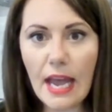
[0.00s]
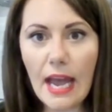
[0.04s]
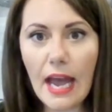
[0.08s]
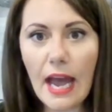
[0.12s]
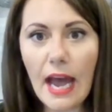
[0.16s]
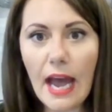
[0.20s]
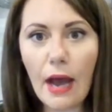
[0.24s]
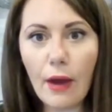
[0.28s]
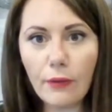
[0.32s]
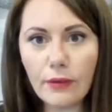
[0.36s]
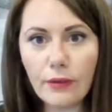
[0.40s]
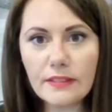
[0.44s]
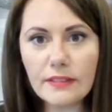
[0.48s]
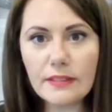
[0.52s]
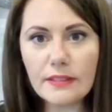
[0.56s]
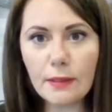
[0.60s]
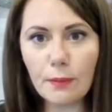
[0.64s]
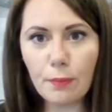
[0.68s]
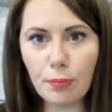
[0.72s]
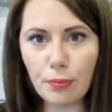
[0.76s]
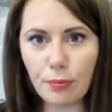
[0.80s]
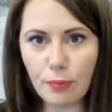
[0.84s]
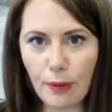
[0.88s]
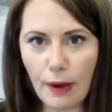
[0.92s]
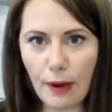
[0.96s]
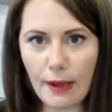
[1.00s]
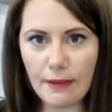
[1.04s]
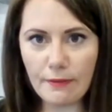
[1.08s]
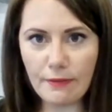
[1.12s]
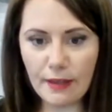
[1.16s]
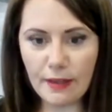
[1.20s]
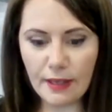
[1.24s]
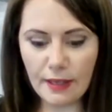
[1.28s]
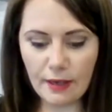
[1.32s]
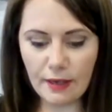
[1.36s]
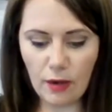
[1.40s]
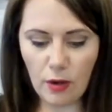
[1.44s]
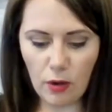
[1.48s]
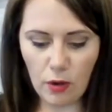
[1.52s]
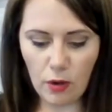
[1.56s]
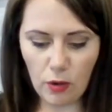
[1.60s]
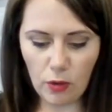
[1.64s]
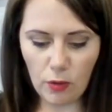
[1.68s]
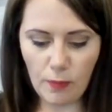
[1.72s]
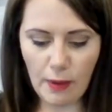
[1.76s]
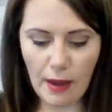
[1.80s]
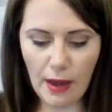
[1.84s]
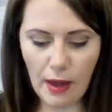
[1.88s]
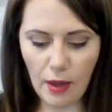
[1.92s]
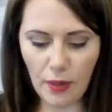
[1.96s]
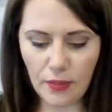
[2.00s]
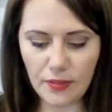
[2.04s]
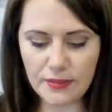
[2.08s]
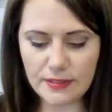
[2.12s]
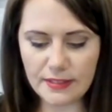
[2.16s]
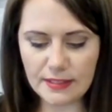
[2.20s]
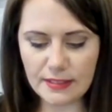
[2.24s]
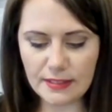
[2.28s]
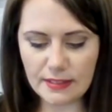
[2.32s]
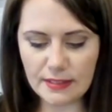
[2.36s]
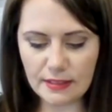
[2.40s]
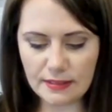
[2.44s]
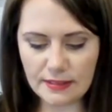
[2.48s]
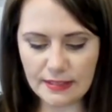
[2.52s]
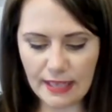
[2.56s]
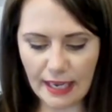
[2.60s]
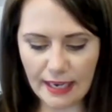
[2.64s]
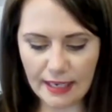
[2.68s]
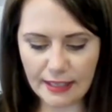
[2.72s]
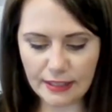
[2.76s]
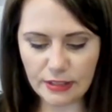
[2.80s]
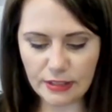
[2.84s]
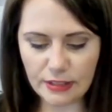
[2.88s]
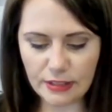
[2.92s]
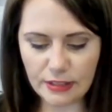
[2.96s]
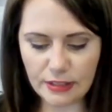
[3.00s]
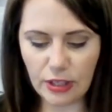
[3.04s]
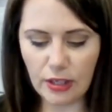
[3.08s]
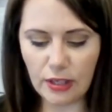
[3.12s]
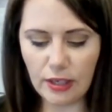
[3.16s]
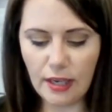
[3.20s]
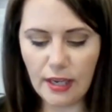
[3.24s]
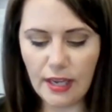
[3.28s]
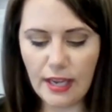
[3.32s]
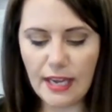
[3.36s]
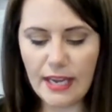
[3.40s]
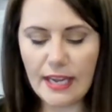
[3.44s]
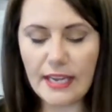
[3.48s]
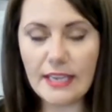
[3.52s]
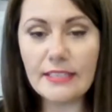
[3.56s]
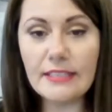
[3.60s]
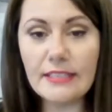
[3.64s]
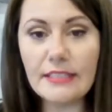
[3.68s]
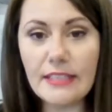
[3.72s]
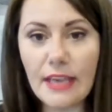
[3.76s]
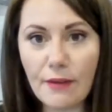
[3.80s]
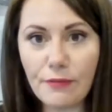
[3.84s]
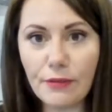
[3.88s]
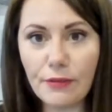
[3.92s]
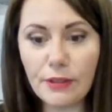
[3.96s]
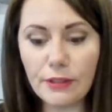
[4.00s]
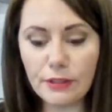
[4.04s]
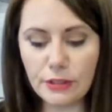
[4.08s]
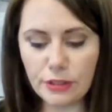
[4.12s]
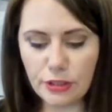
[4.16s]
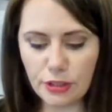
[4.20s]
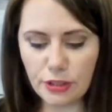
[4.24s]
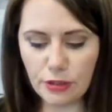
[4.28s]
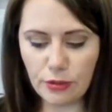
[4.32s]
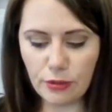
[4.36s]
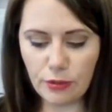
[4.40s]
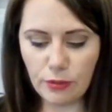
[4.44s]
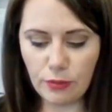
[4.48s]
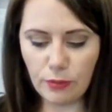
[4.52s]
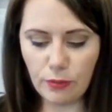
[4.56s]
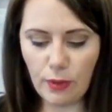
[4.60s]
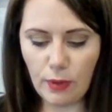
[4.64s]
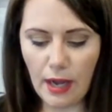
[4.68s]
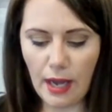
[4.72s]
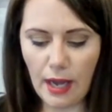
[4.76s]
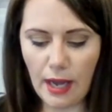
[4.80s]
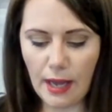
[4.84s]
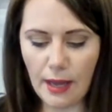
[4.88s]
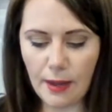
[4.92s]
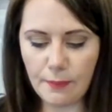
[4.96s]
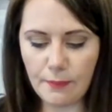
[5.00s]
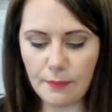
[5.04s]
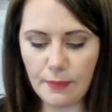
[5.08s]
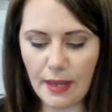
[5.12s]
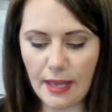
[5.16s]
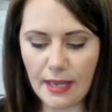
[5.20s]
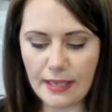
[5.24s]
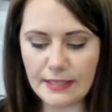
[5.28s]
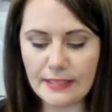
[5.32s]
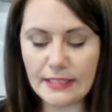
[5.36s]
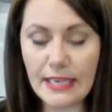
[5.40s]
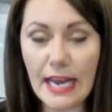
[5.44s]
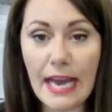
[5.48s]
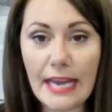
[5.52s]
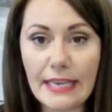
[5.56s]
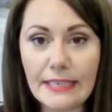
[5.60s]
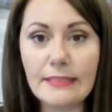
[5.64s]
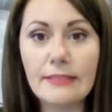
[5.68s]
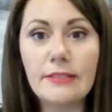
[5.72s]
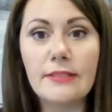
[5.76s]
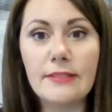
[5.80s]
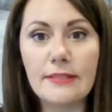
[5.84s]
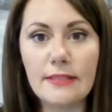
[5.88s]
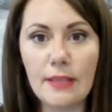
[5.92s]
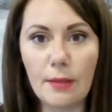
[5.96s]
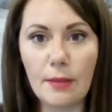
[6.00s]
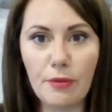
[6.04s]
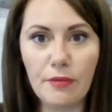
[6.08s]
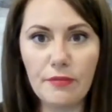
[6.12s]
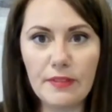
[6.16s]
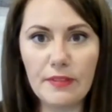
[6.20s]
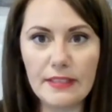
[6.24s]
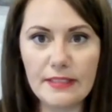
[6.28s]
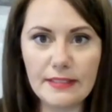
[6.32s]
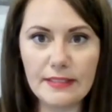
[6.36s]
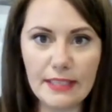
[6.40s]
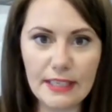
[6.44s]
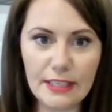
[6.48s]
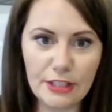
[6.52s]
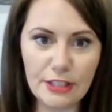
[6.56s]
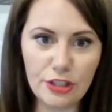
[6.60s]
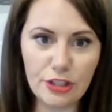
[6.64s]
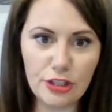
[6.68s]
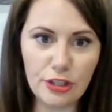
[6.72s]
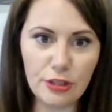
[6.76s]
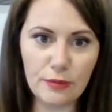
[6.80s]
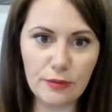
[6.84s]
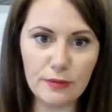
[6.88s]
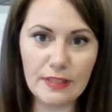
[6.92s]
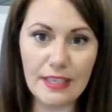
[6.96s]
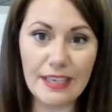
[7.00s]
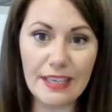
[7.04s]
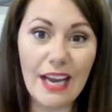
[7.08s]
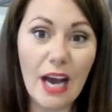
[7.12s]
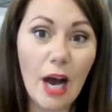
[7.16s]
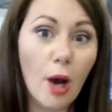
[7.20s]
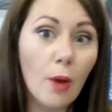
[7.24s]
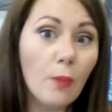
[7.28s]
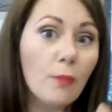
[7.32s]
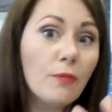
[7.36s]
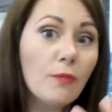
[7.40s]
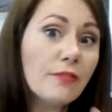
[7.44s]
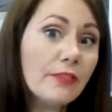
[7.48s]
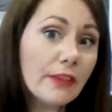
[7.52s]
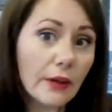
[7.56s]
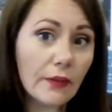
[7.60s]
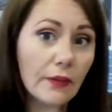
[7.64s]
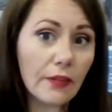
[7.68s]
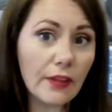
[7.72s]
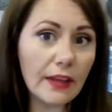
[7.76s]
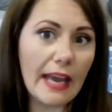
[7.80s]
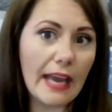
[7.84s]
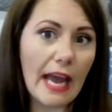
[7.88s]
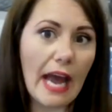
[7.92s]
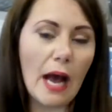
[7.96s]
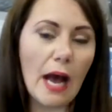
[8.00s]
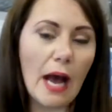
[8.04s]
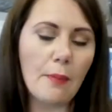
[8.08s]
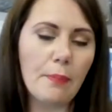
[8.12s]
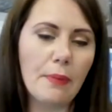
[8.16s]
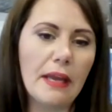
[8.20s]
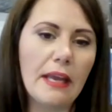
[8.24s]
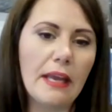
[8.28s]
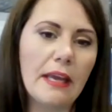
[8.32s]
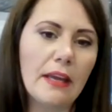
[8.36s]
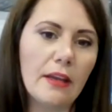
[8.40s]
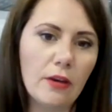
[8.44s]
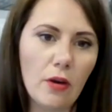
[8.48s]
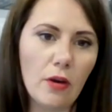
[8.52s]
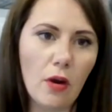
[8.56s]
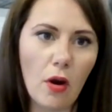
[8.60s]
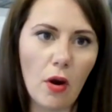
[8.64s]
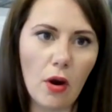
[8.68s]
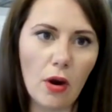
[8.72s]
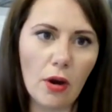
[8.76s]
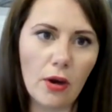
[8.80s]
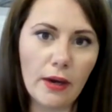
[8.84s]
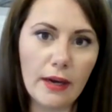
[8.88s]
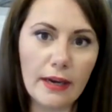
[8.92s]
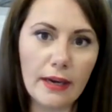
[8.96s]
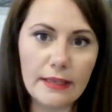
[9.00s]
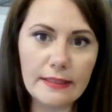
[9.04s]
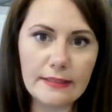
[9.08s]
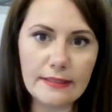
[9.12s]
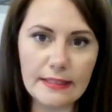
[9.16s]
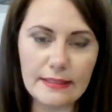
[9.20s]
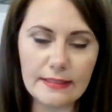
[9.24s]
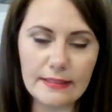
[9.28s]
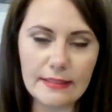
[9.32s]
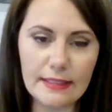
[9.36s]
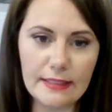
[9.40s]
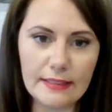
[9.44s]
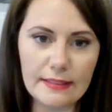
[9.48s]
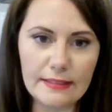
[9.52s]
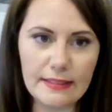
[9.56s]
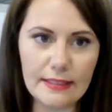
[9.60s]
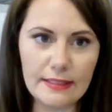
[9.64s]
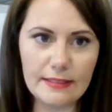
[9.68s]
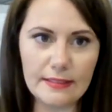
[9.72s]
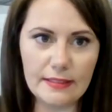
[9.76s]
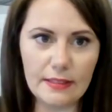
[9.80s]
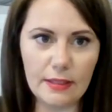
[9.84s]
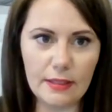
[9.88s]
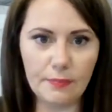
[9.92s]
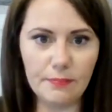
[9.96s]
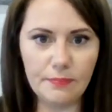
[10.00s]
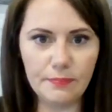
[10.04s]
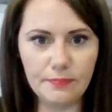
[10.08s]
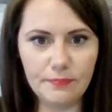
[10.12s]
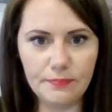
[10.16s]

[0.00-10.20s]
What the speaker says: How does the private home health sector endeavor to attend to some of these issues and help fill the gap in our existing system?